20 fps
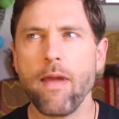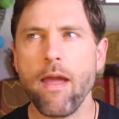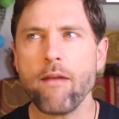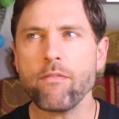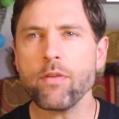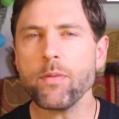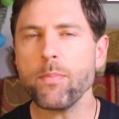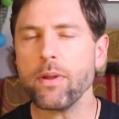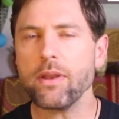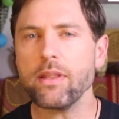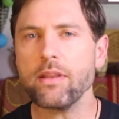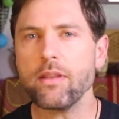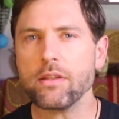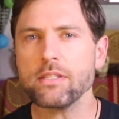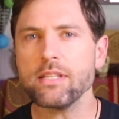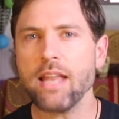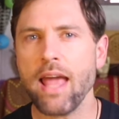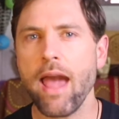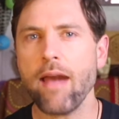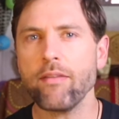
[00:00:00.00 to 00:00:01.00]
everybody
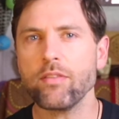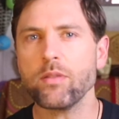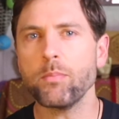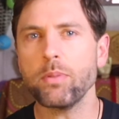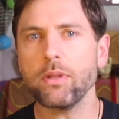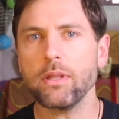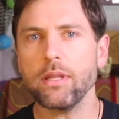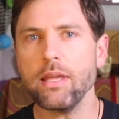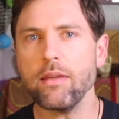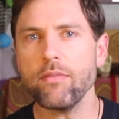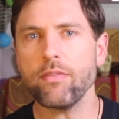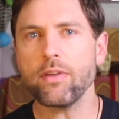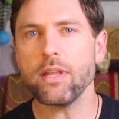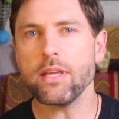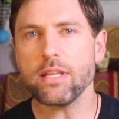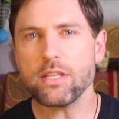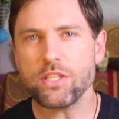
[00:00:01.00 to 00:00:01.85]
doesn't have to believe it,